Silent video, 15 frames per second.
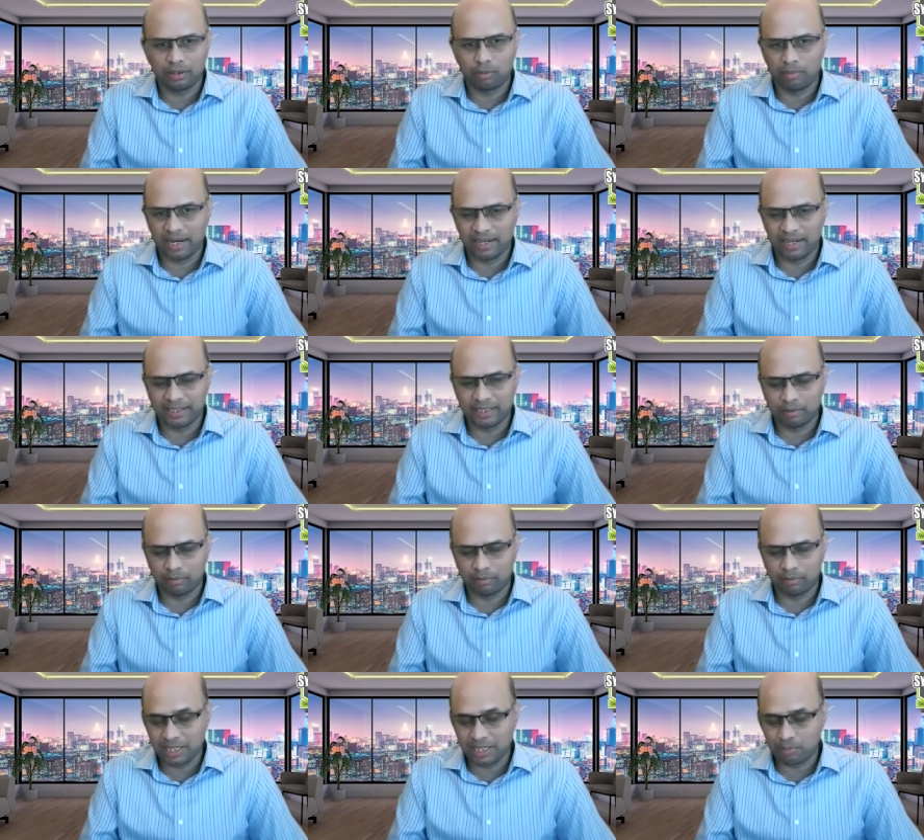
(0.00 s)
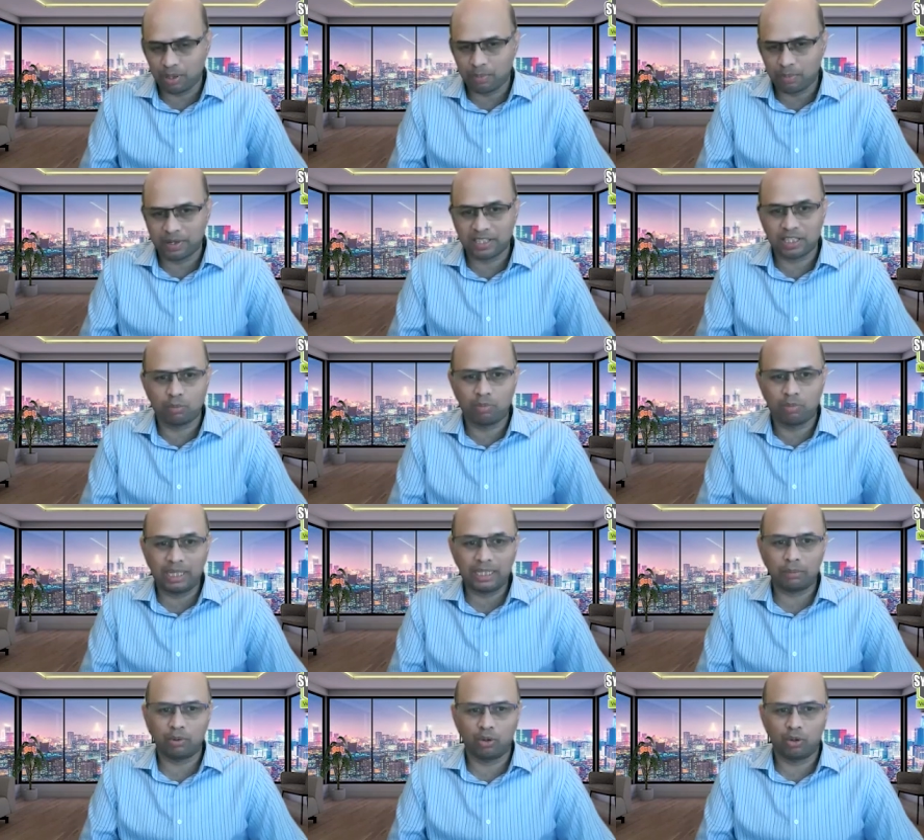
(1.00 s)
managing these properties in
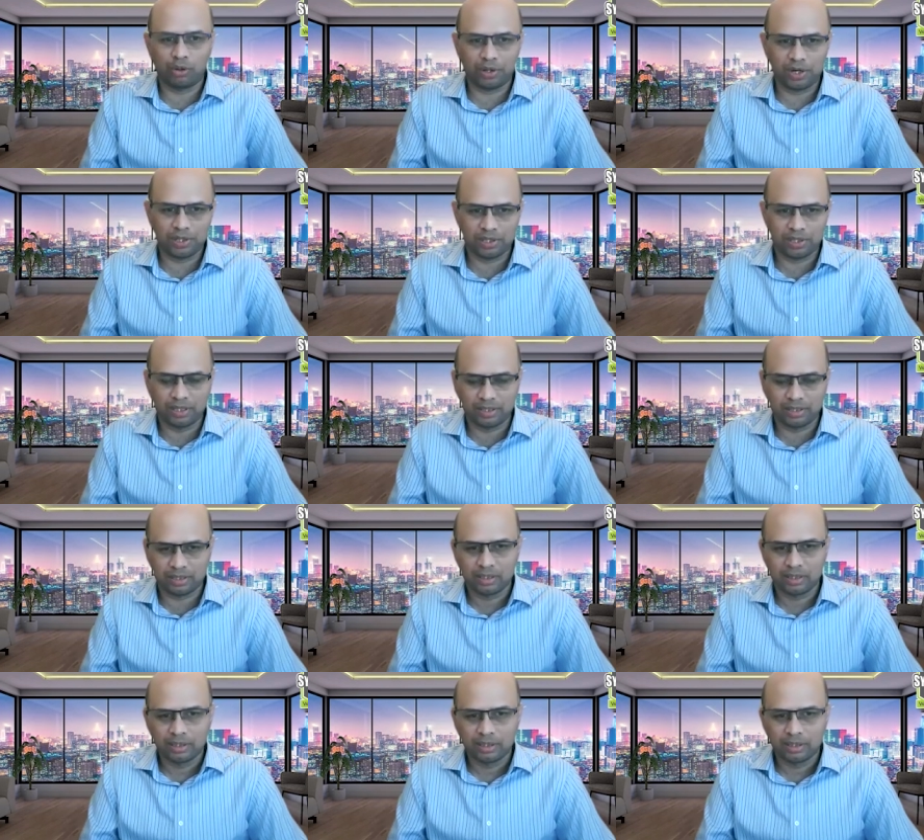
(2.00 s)
multiple locations,